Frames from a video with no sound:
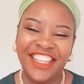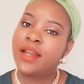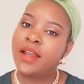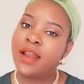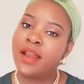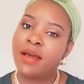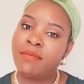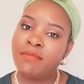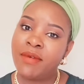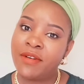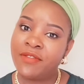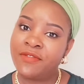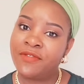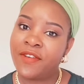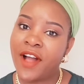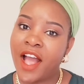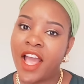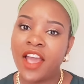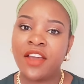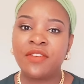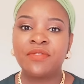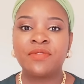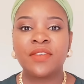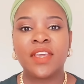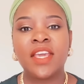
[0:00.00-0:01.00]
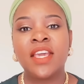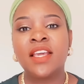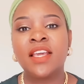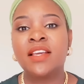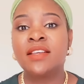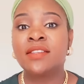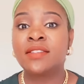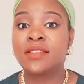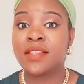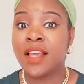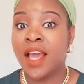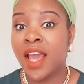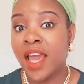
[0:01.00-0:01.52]
Number five
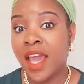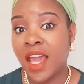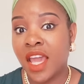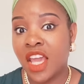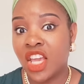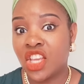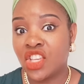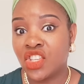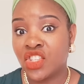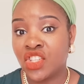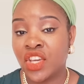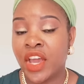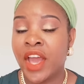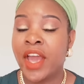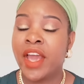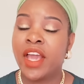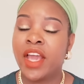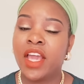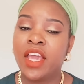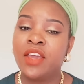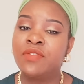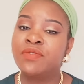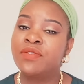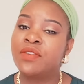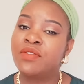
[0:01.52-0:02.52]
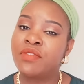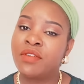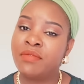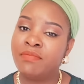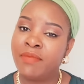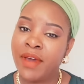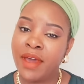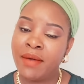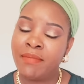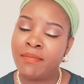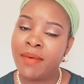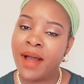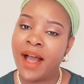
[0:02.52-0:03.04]
is Hinge. If you
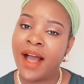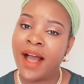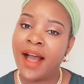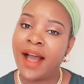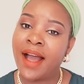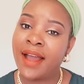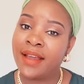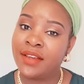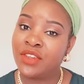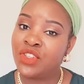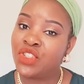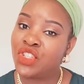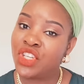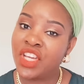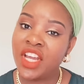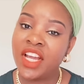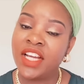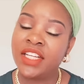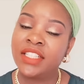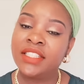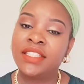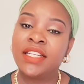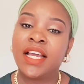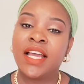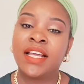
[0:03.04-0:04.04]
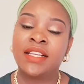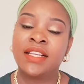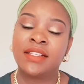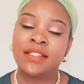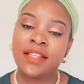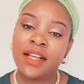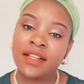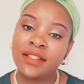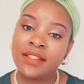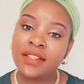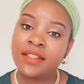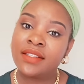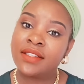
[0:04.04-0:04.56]
remember, I shared a
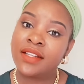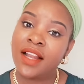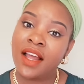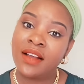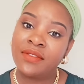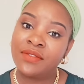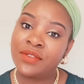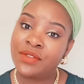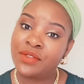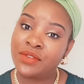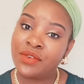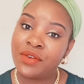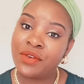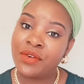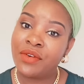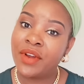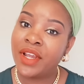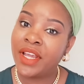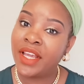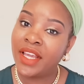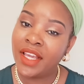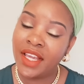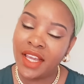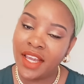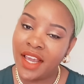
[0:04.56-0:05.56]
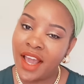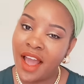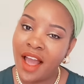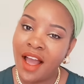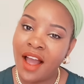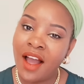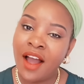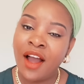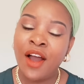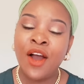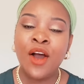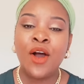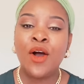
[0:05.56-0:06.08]
success love story
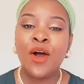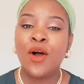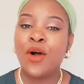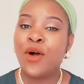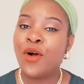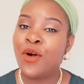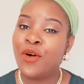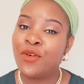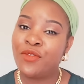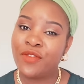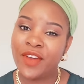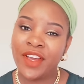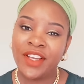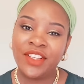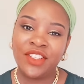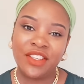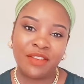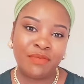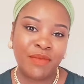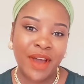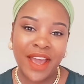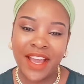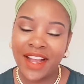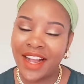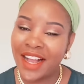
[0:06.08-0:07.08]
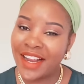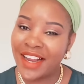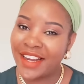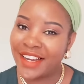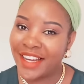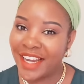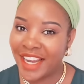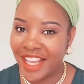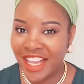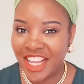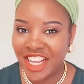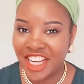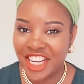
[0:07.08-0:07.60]
here of a Jamaican
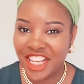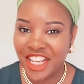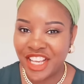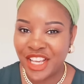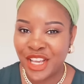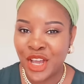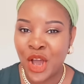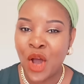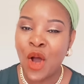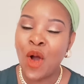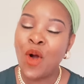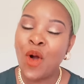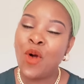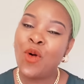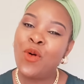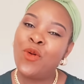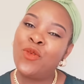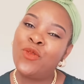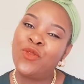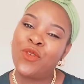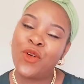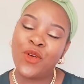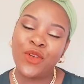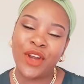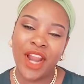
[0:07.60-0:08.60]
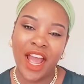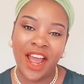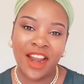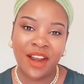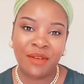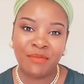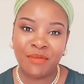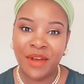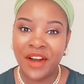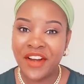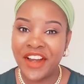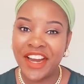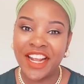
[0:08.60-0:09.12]
lady who found an
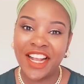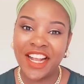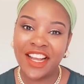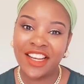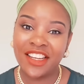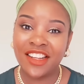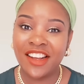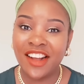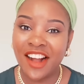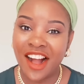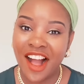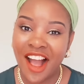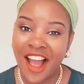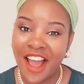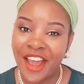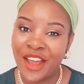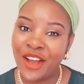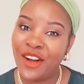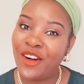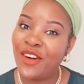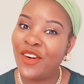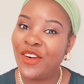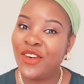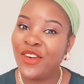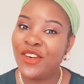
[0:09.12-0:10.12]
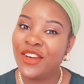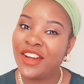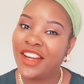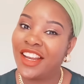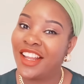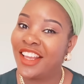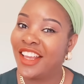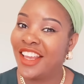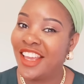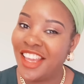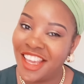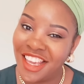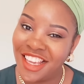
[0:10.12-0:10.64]
American guy
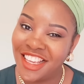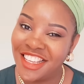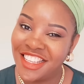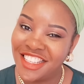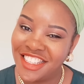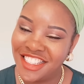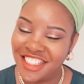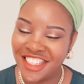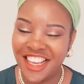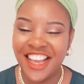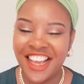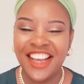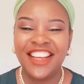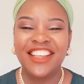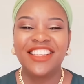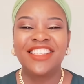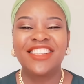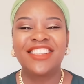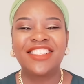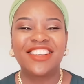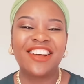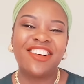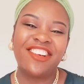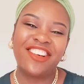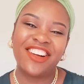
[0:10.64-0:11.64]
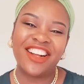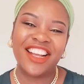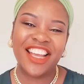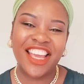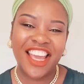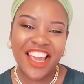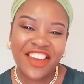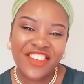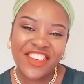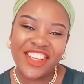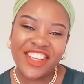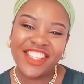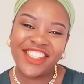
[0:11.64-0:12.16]
on Hinge. So
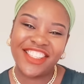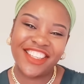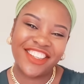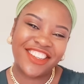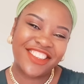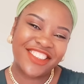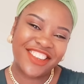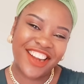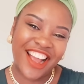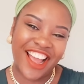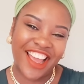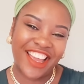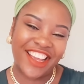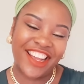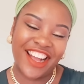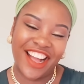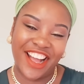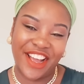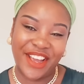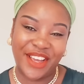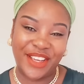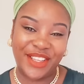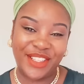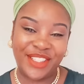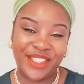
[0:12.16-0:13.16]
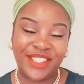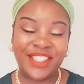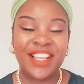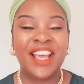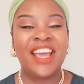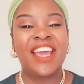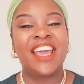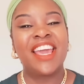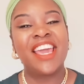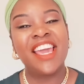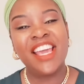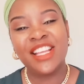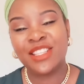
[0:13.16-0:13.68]
give it a try, guys.
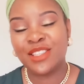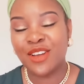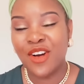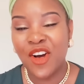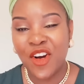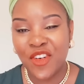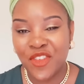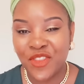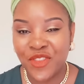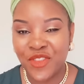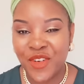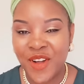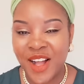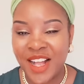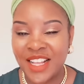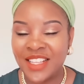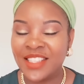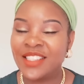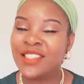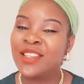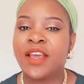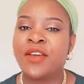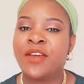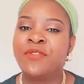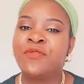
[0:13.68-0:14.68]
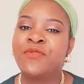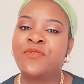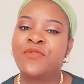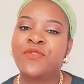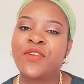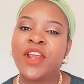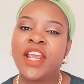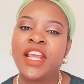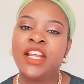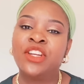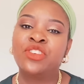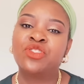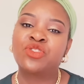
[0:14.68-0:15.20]
It offers a
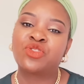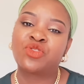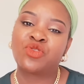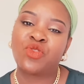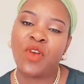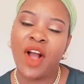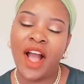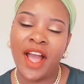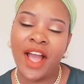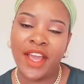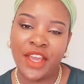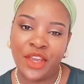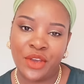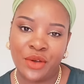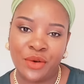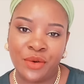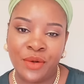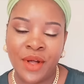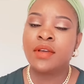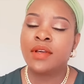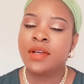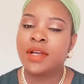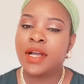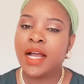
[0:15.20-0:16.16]
free trial.